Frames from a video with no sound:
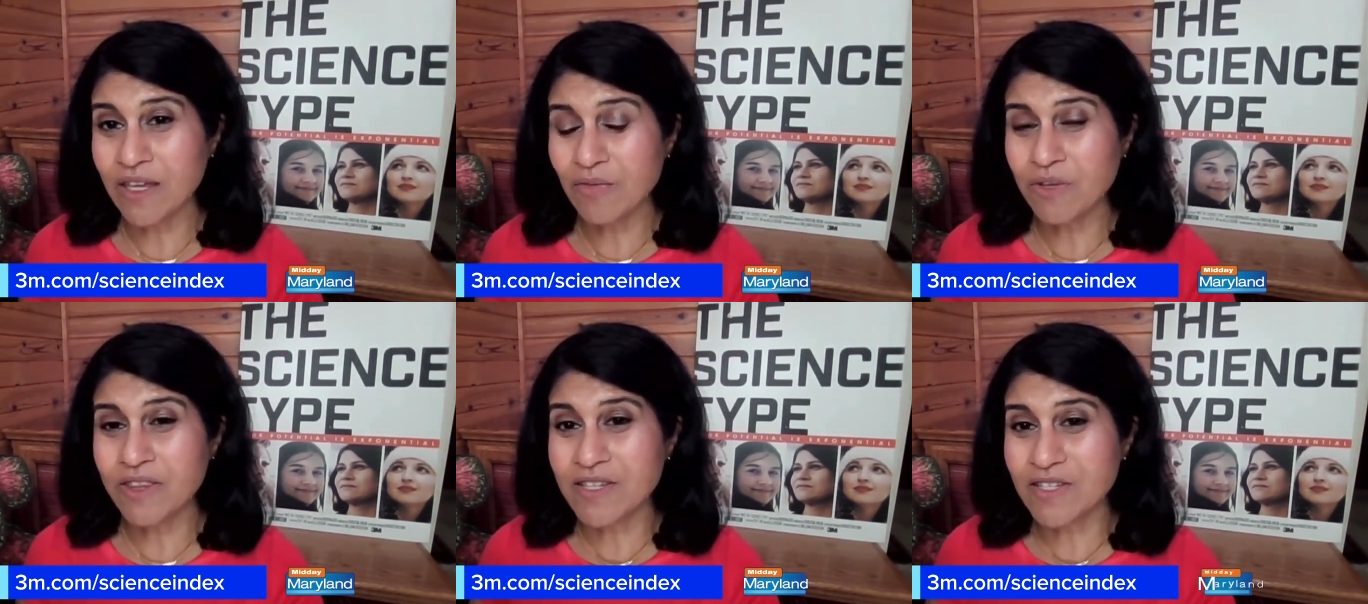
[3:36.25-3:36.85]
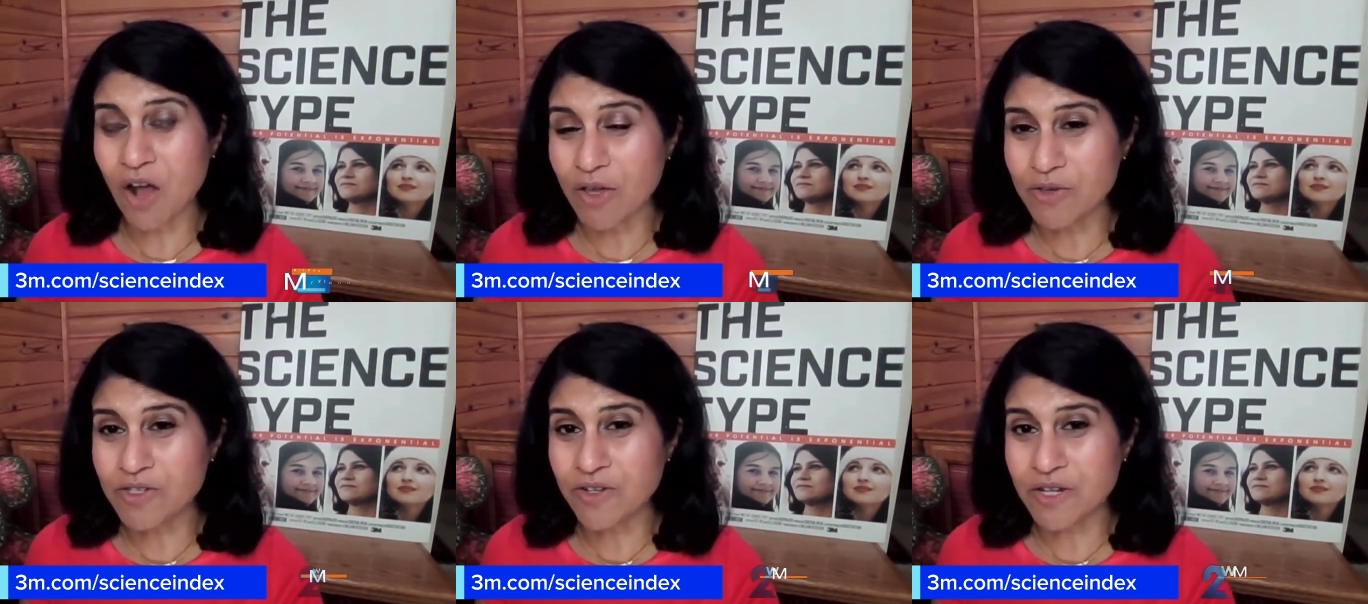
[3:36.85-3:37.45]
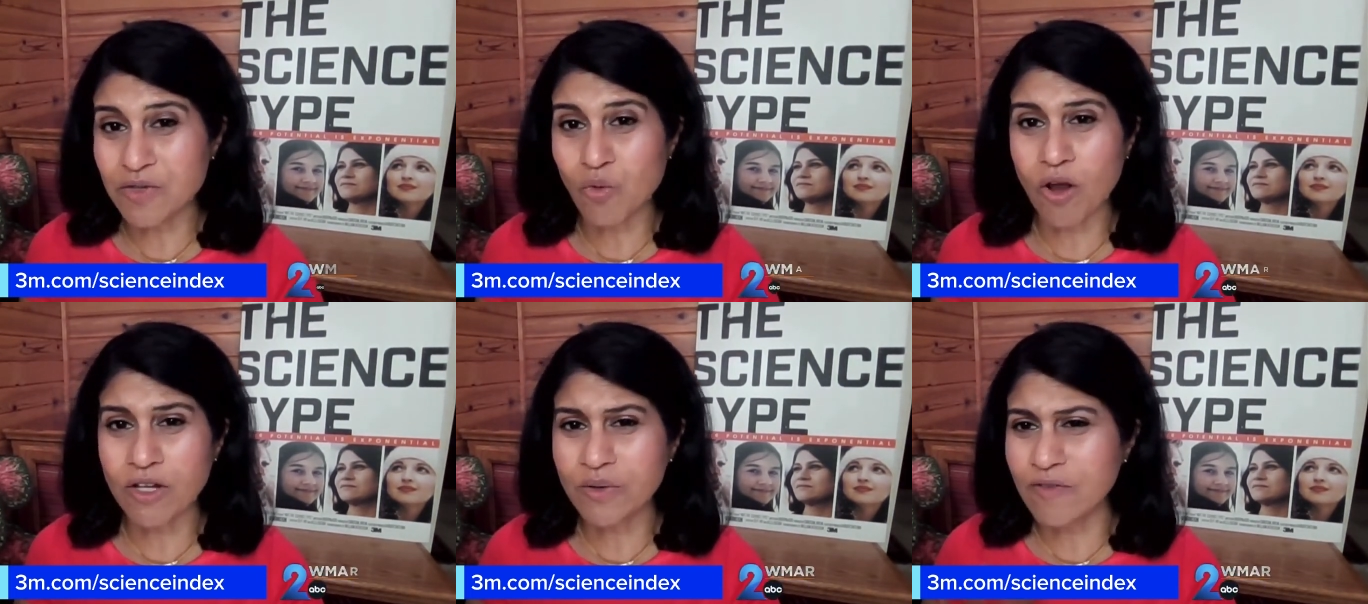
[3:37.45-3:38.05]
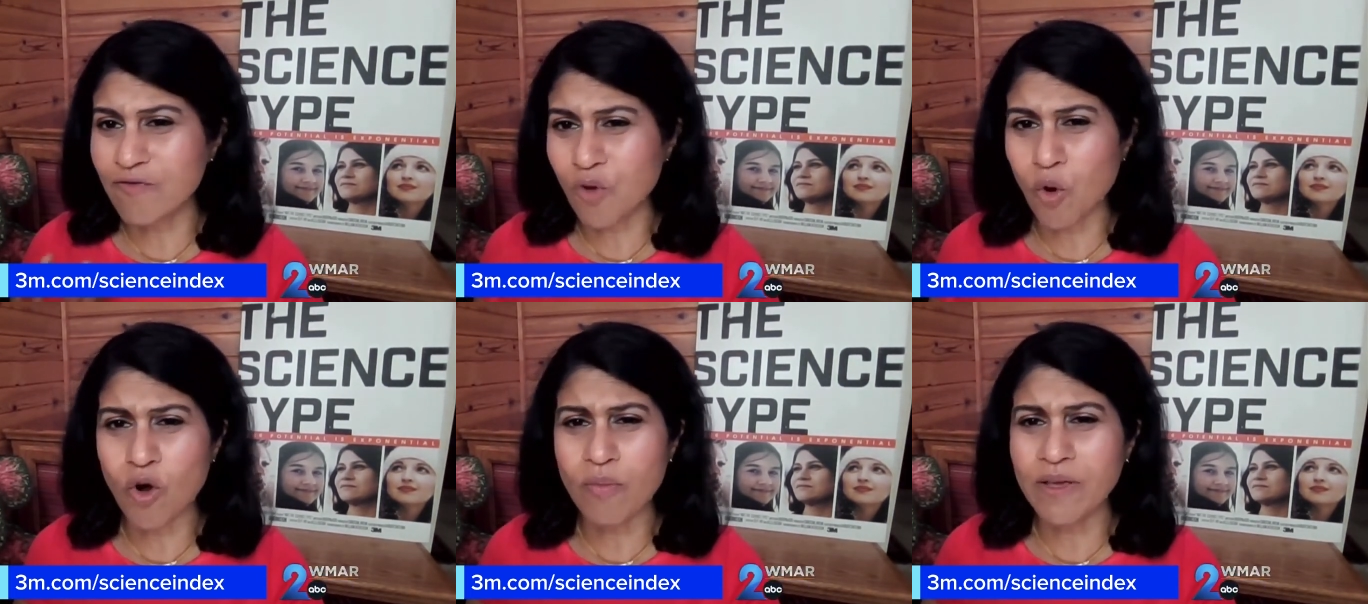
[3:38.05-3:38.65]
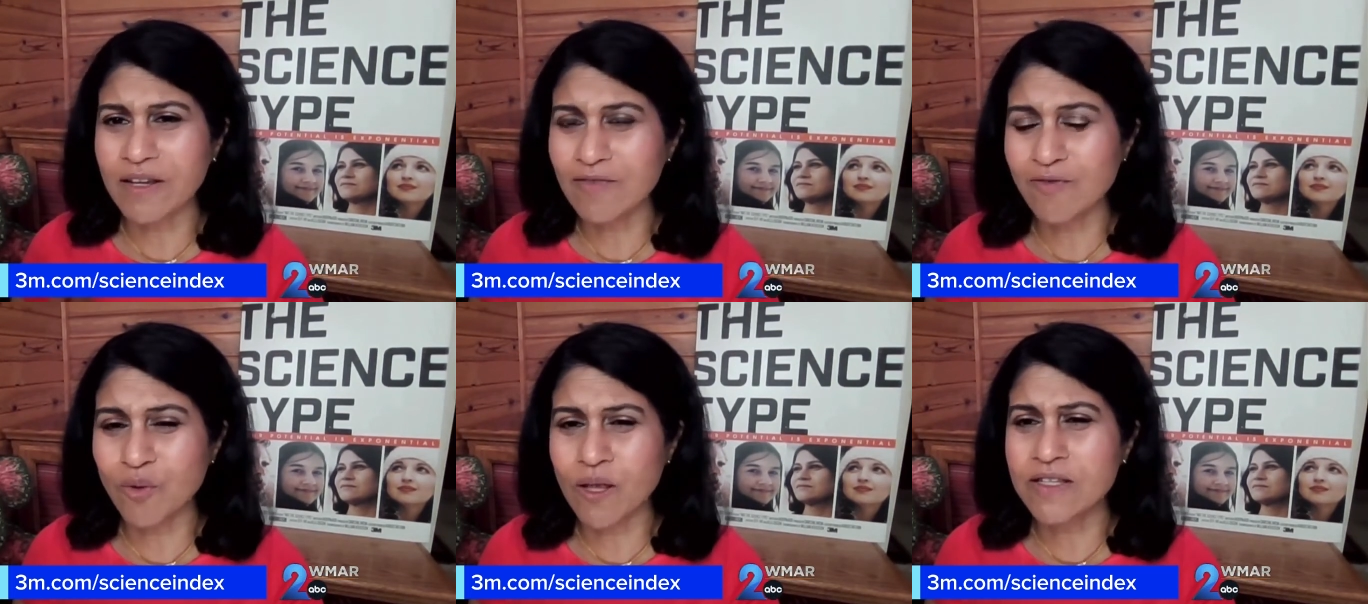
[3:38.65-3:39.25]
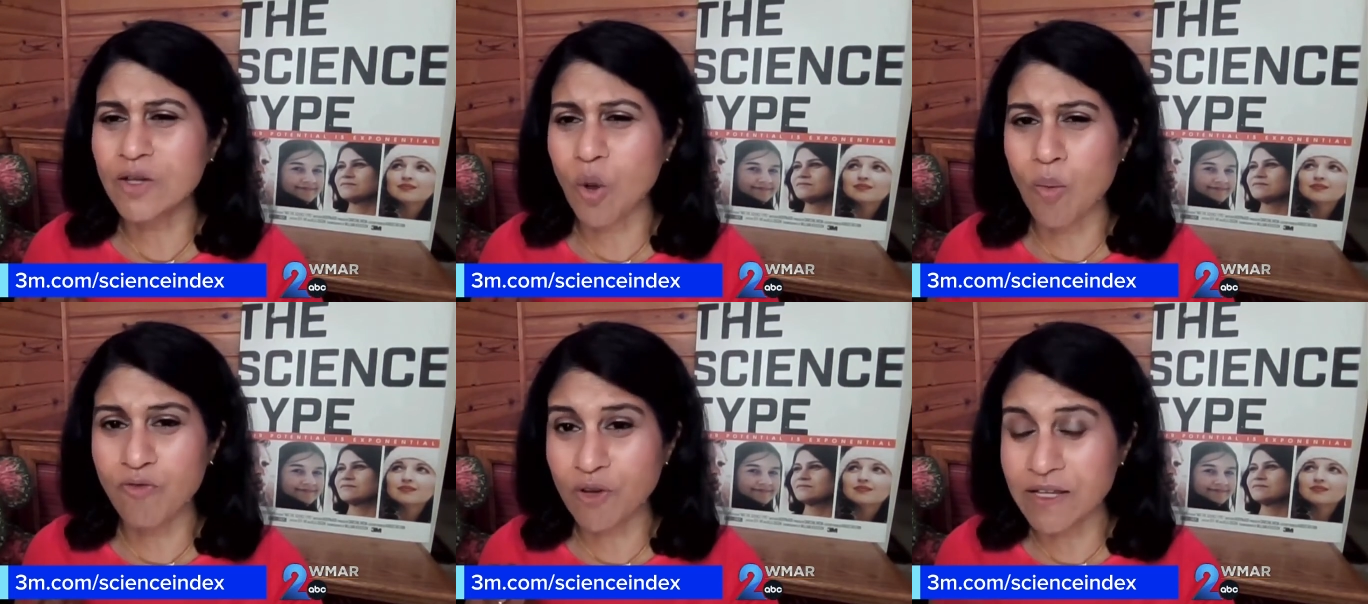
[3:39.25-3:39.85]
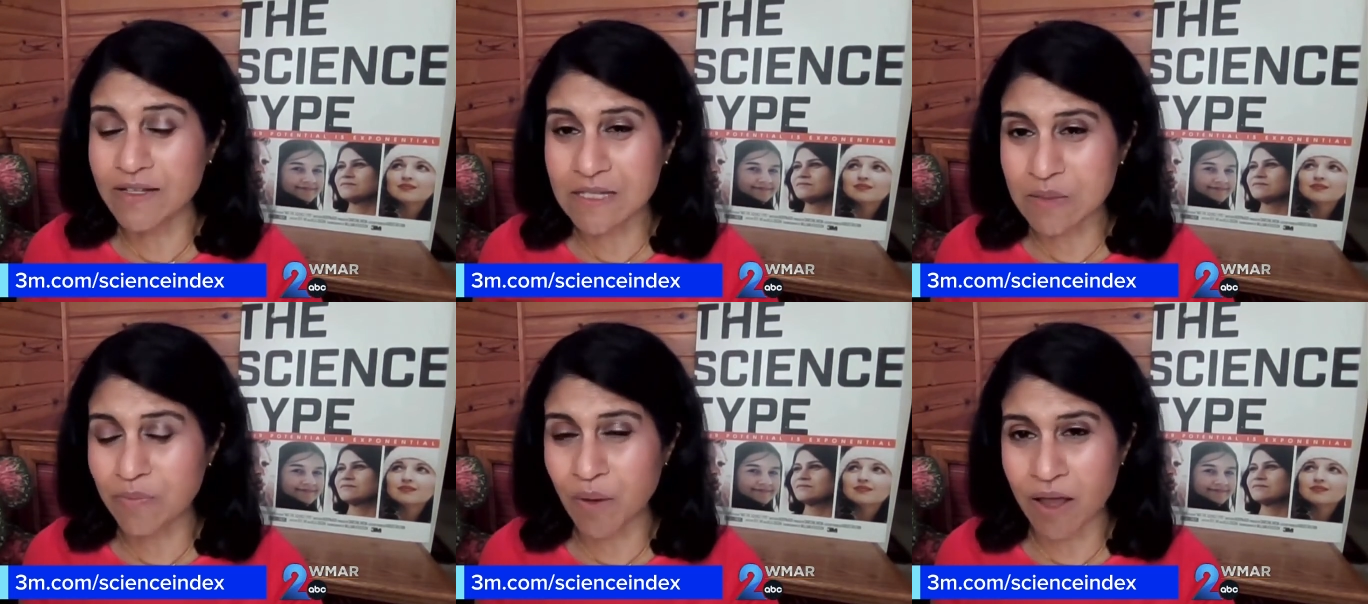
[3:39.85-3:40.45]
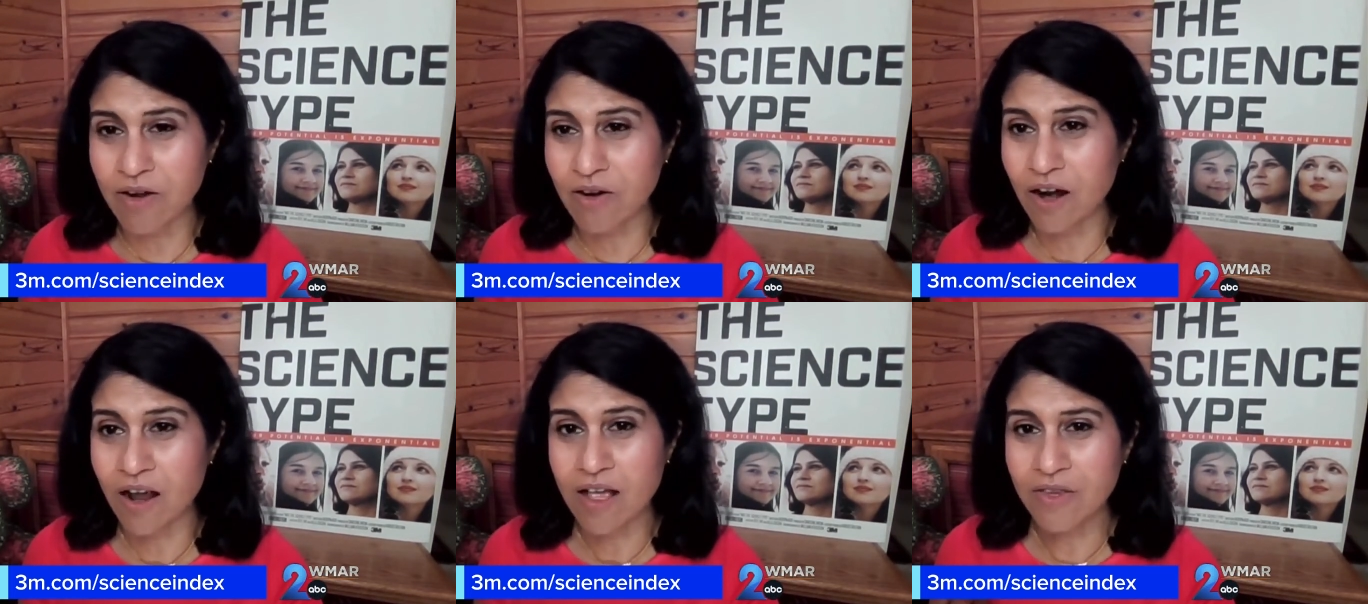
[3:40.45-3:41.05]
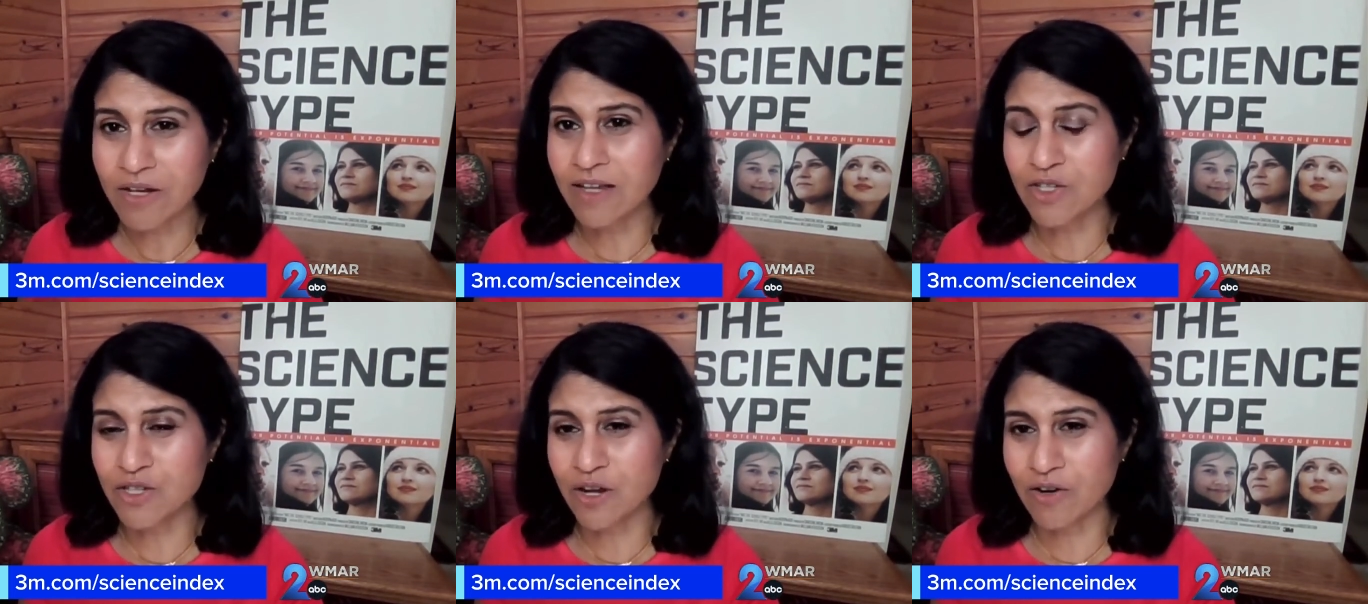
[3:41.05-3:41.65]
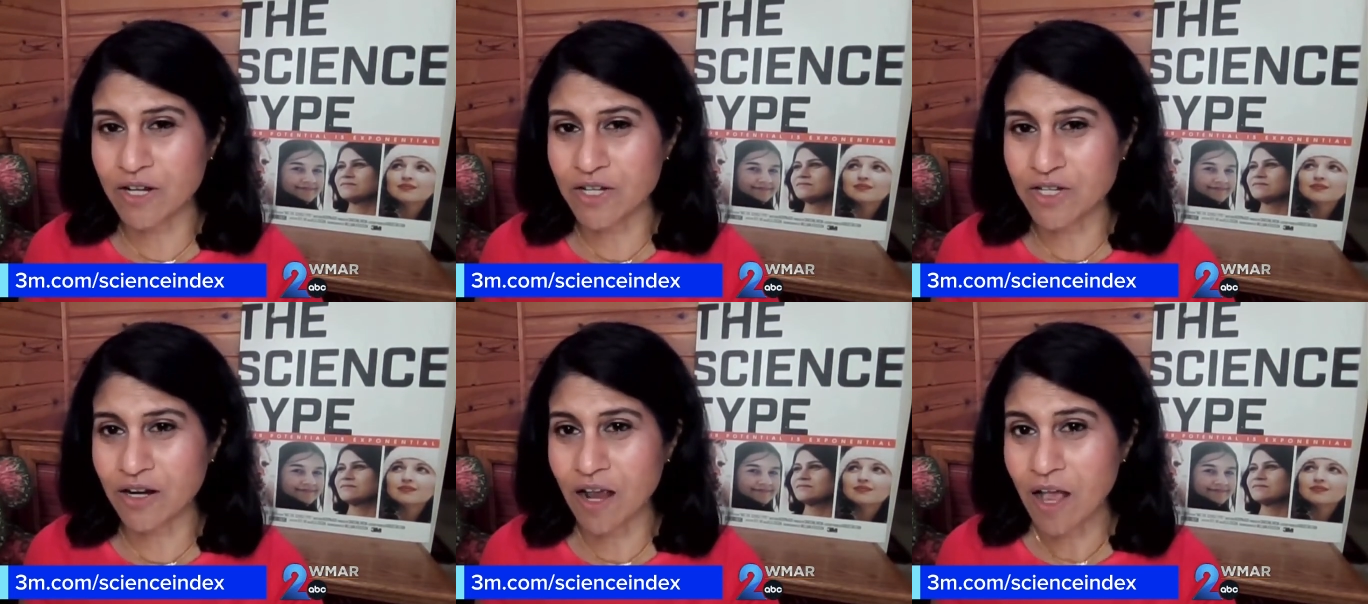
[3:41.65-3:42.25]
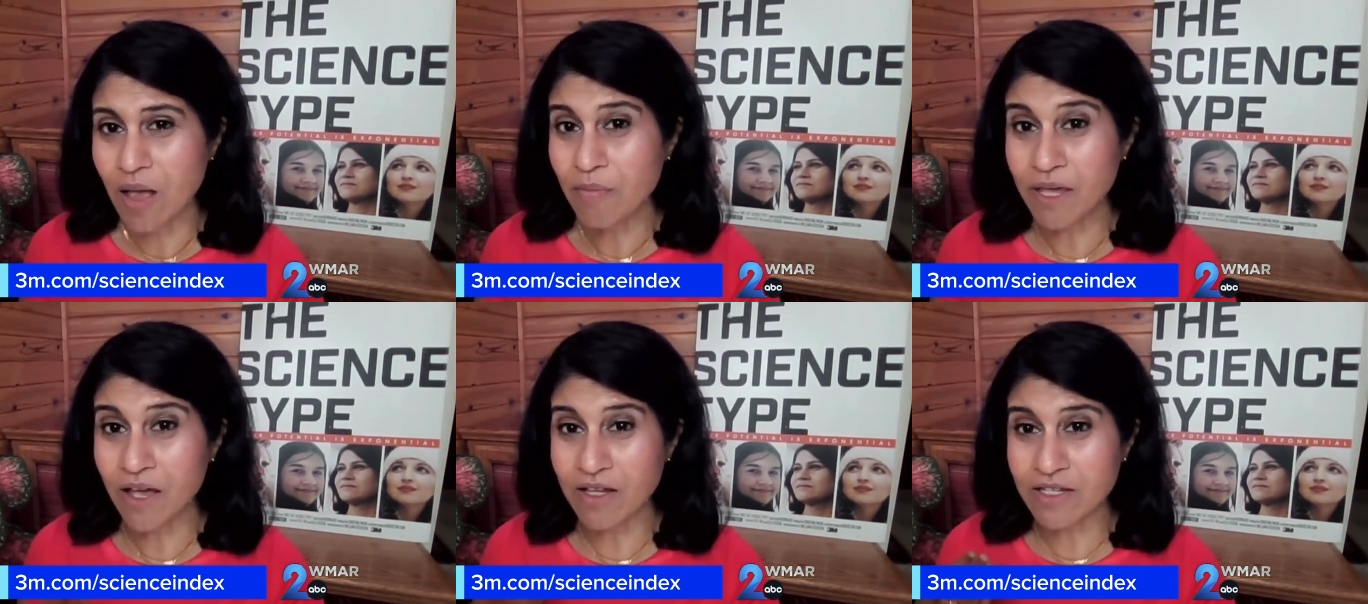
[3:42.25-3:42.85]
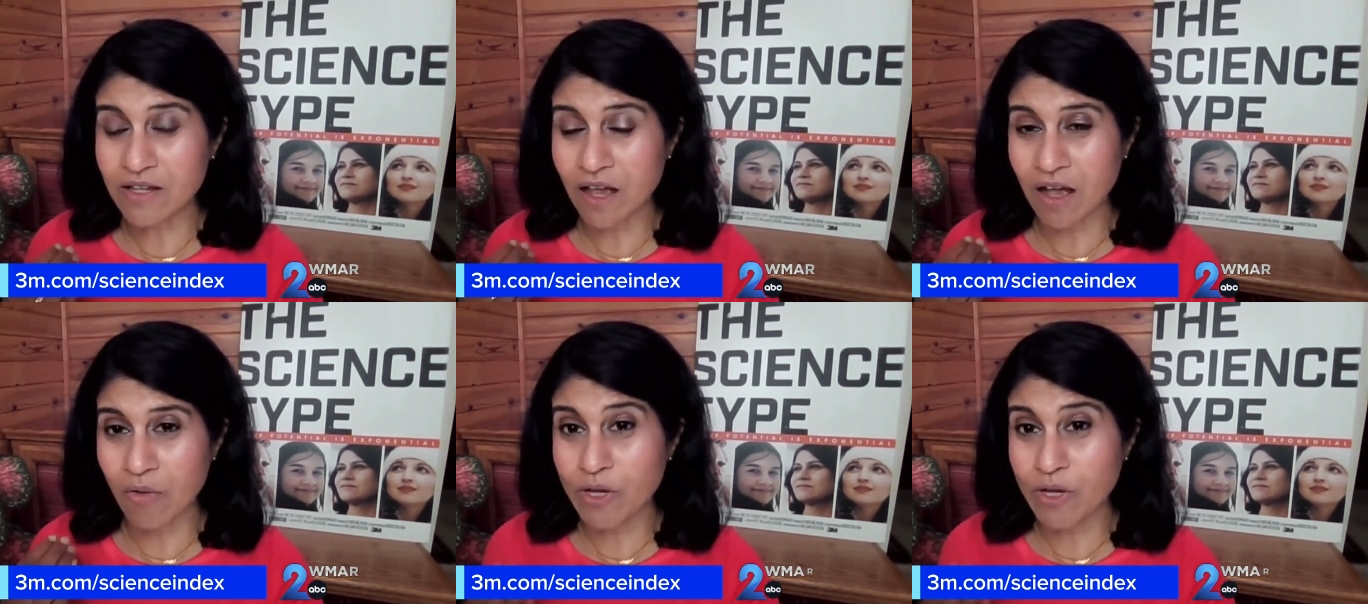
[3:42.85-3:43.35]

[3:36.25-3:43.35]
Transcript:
Speaker 1: with this docu series, want to inform and influence and hopefully inspire the next generation because uh,